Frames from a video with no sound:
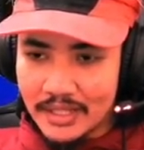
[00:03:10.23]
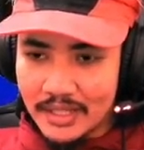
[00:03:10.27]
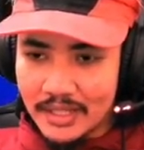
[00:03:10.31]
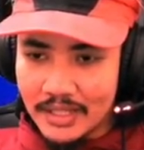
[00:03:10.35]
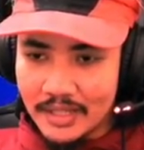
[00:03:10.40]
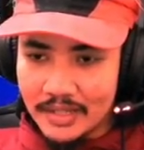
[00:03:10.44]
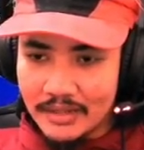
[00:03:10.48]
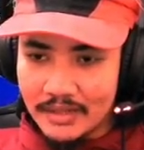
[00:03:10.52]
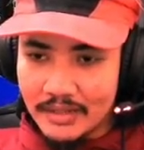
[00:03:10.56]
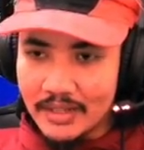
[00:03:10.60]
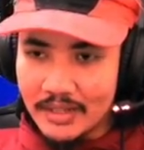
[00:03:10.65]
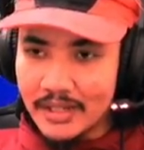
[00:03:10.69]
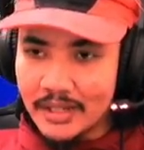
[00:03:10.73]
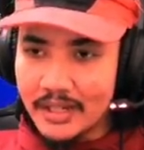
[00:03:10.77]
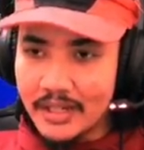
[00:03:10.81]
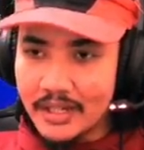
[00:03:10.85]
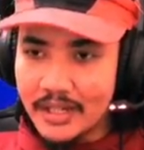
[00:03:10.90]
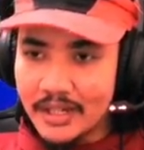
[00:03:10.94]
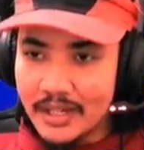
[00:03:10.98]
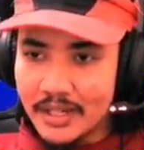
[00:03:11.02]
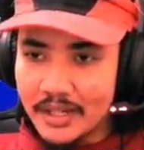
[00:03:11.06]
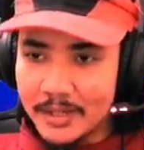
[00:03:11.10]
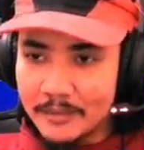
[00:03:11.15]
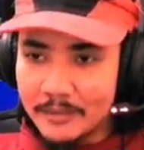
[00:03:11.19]
And
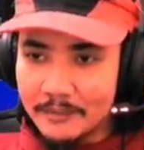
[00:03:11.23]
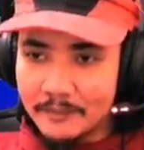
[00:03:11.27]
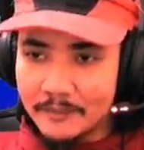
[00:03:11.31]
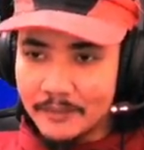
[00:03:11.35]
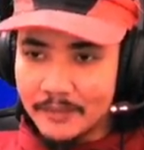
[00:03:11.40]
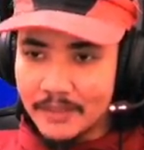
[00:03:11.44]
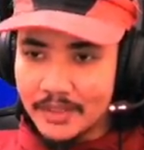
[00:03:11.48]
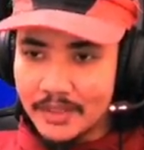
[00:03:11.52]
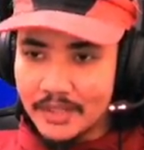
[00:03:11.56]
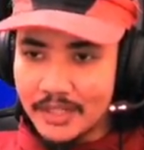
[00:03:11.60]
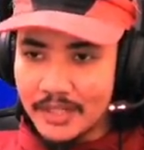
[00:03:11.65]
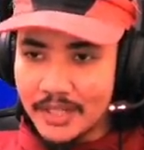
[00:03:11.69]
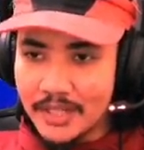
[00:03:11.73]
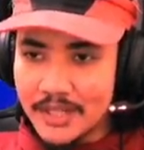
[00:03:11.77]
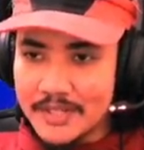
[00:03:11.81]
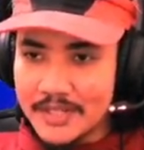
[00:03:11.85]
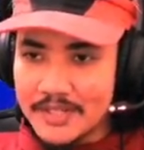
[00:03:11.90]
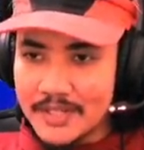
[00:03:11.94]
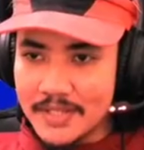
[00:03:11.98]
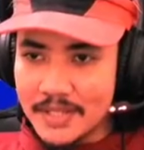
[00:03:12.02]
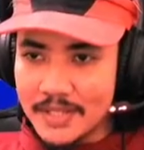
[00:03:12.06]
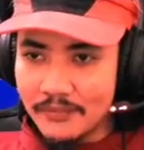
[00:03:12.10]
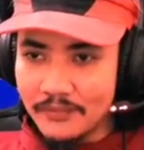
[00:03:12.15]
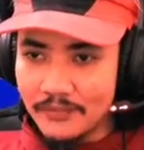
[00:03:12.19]
uh, let's
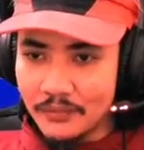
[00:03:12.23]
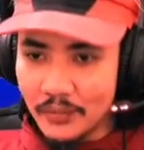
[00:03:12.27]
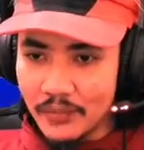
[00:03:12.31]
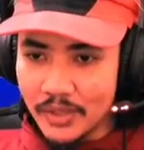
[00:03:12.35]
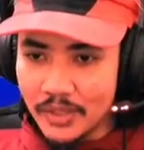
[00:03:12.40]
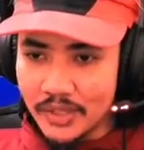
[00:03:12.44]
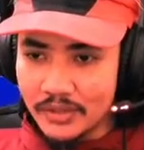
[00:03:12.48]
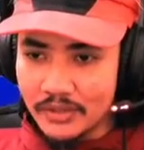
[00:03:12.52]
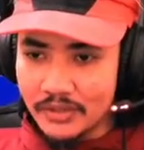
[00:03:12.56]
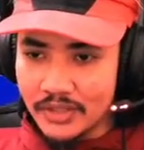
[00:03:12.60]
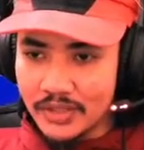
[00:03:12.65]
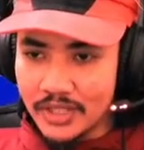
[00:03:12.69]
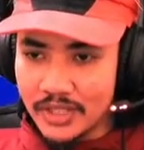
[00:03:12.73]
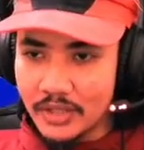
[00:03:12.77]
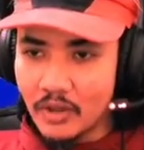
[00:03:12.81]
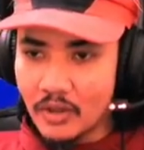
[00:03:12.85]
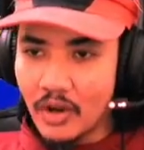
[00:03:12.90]
see if we could kill.